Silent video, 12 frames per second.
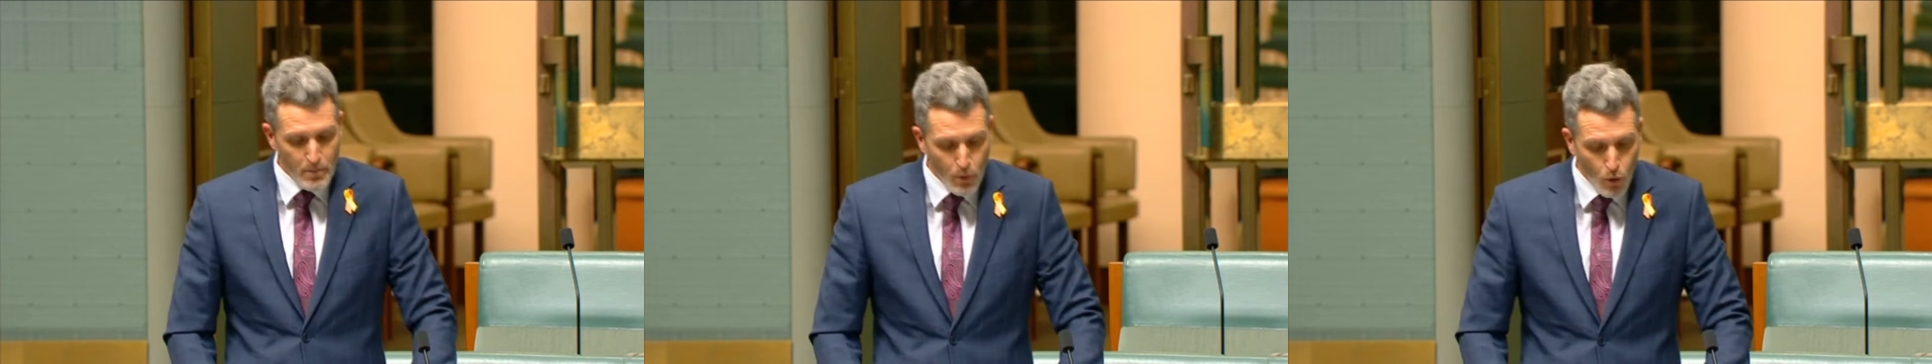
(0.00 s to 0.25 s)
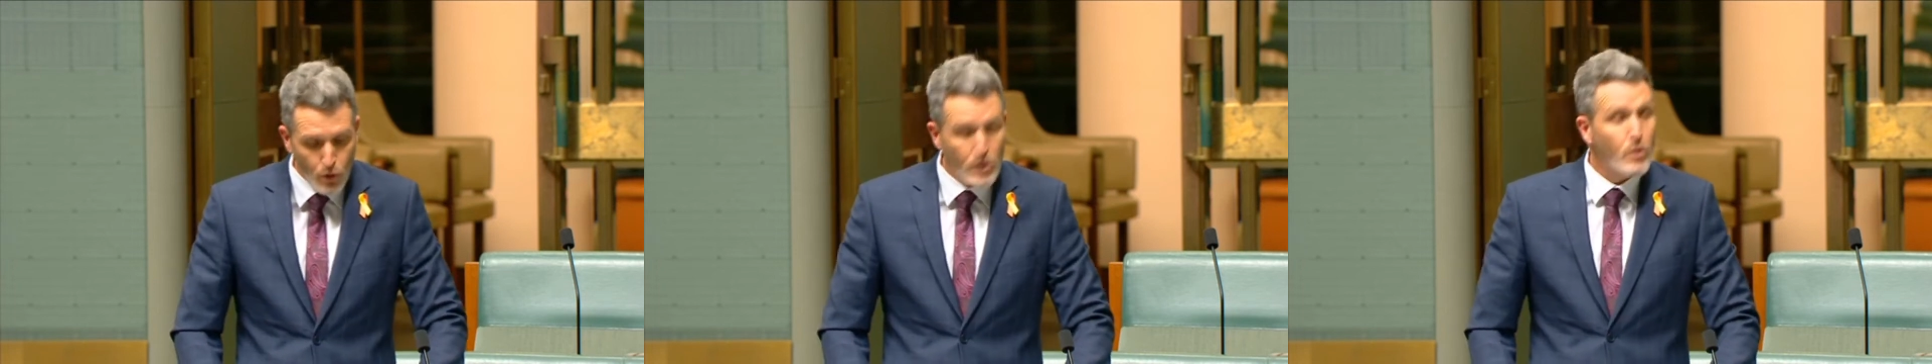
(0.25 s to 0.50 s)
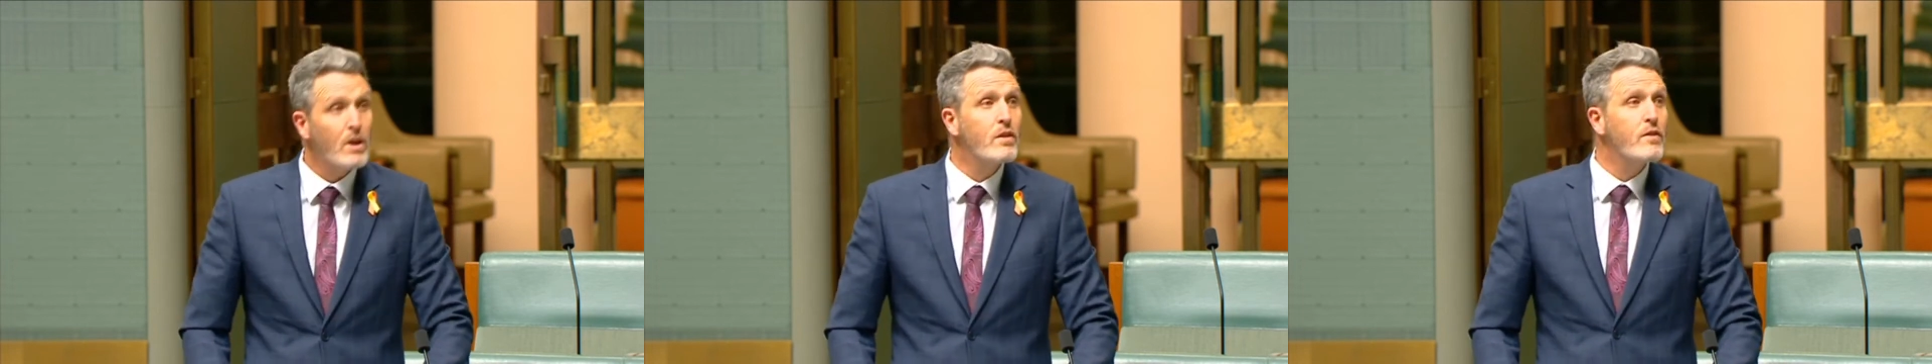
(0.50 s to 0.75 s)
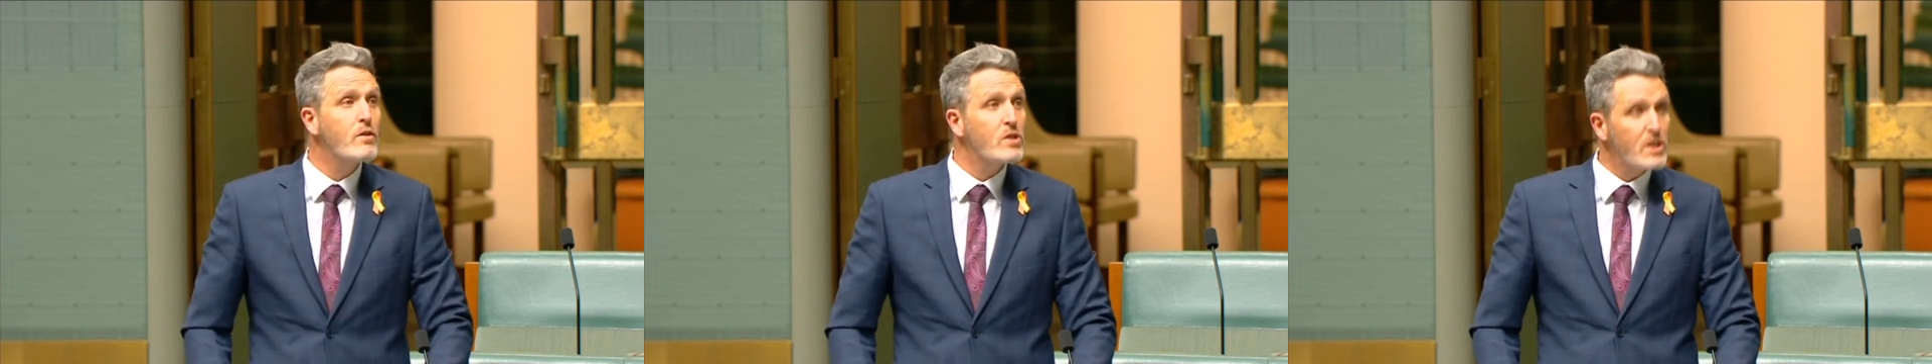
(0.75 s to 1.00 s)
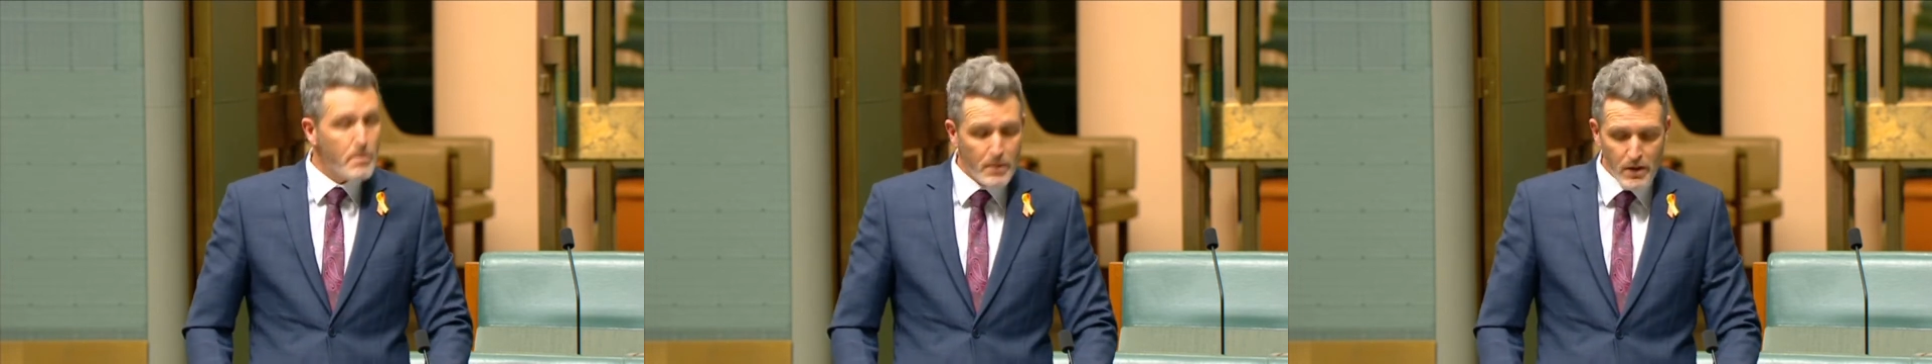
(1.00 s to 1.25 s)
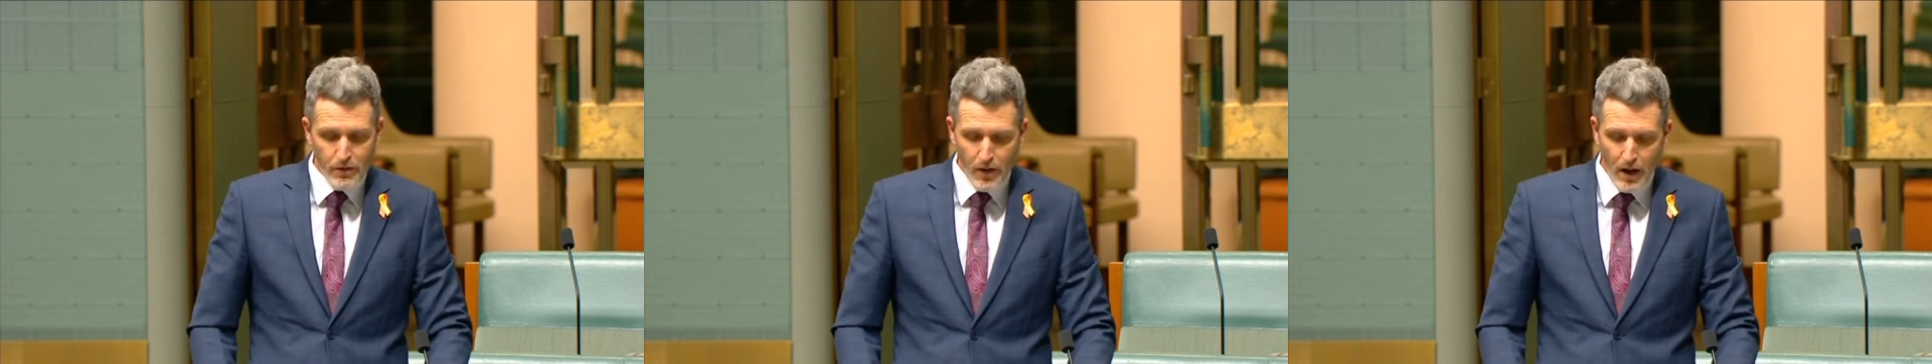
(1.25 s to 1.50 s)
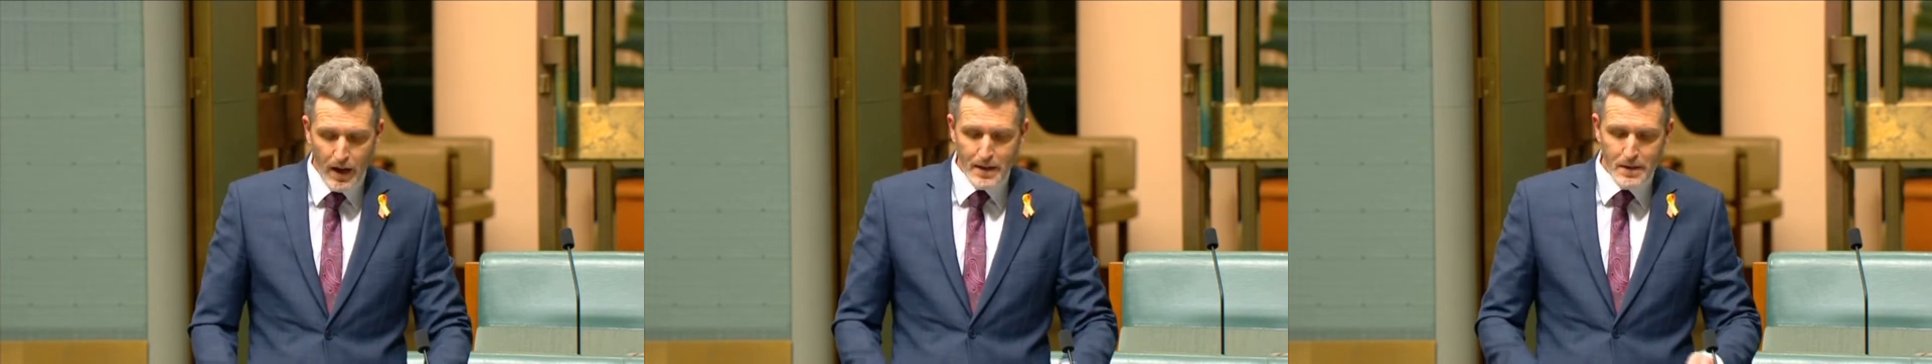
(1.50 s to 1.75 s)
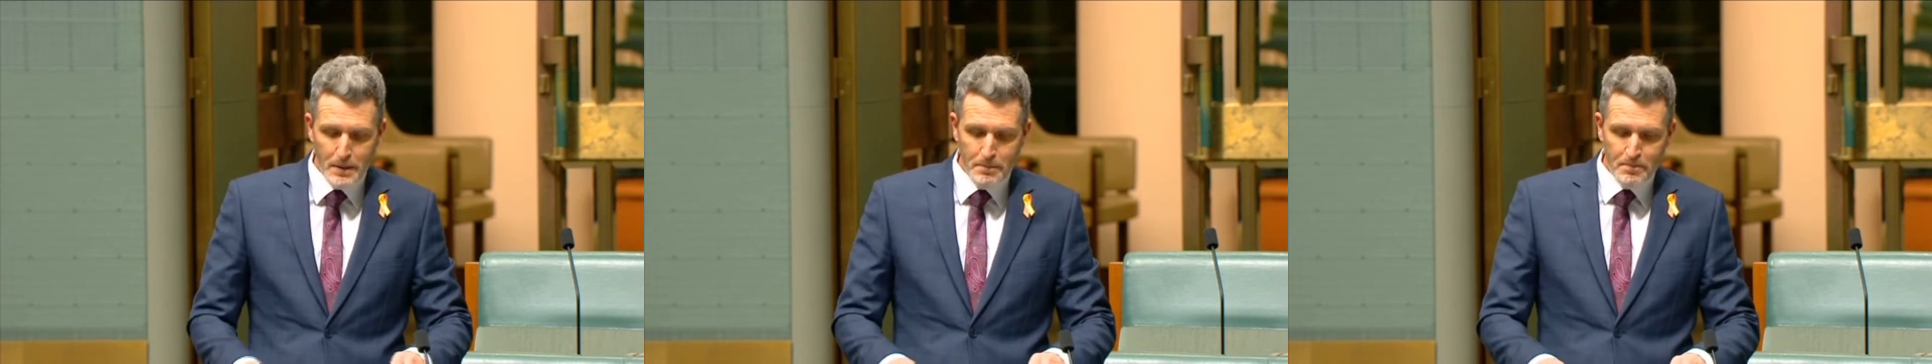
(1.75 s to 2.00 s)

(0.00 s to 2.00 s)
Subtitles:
important, or even if you simply find